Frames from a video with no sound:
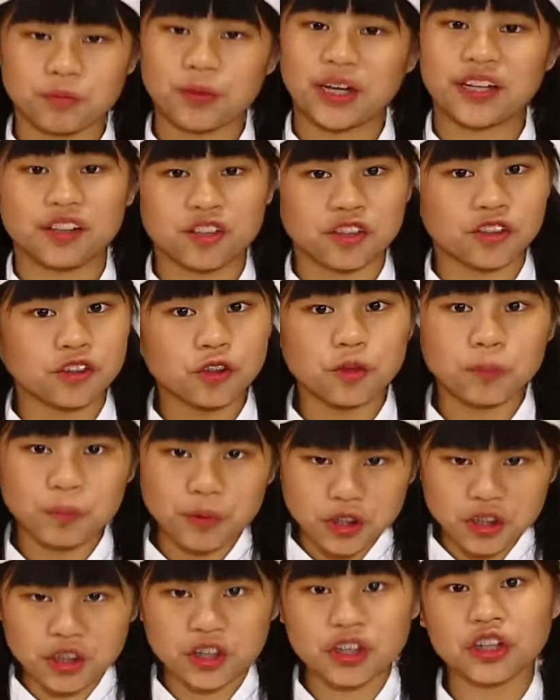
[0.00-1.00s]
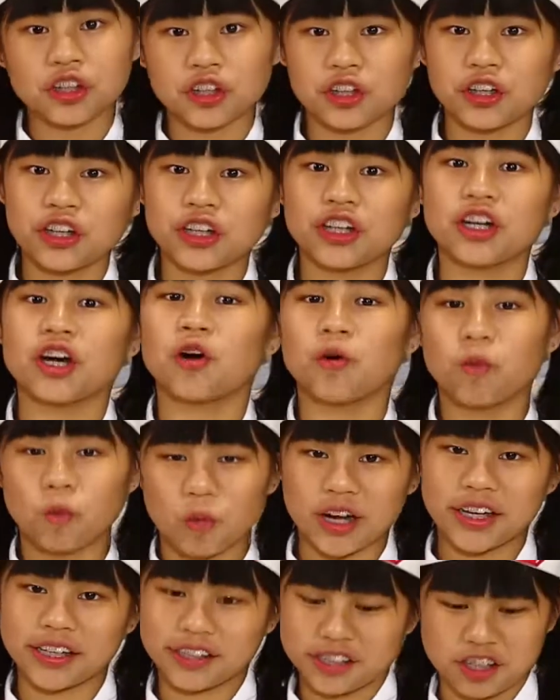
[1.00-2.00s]
make this super good
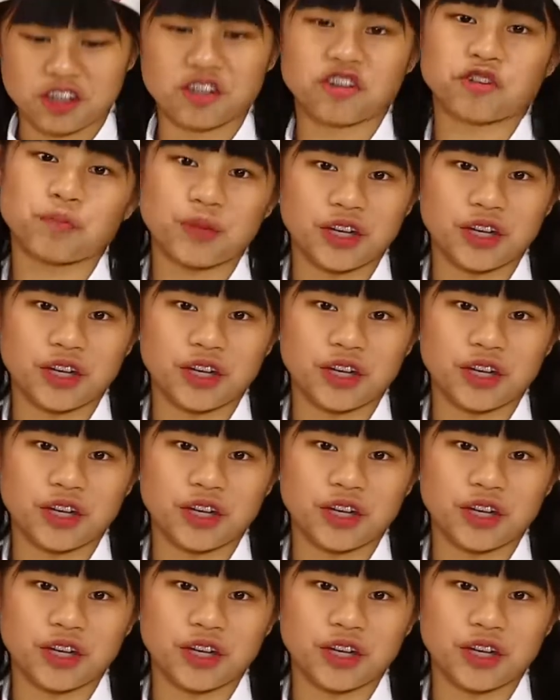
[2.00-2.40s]
one-dish